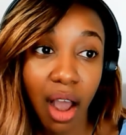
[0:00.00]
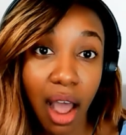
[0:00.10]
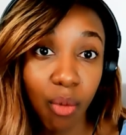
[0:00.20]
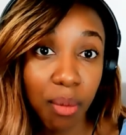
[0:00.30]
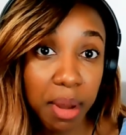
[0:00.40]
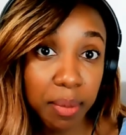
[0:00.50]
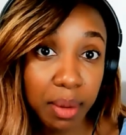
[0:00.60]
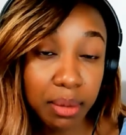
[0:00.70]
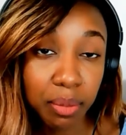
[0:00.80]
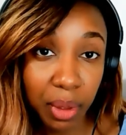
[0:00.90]
uh, when my
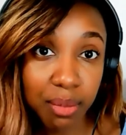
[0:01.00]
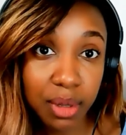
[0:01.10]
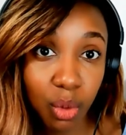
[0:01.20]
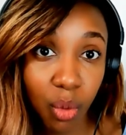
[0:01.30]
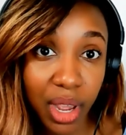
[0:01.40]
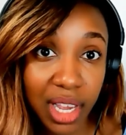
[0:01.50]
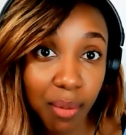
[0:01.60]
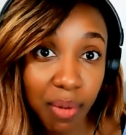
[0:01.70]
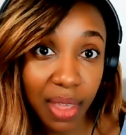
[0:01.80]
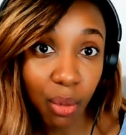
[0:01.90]
ma- babies would wake
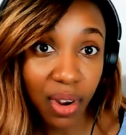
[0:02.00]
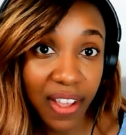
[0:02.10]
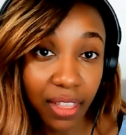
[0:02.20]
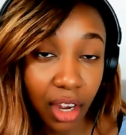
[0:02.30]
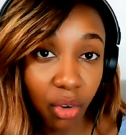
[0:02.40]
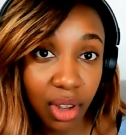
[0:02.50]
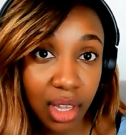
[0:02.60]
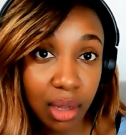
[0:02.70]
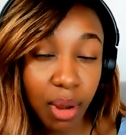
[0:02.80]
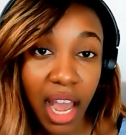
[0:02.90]
up and they were in the
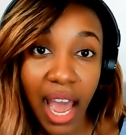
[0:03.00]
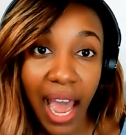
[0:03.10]
crib,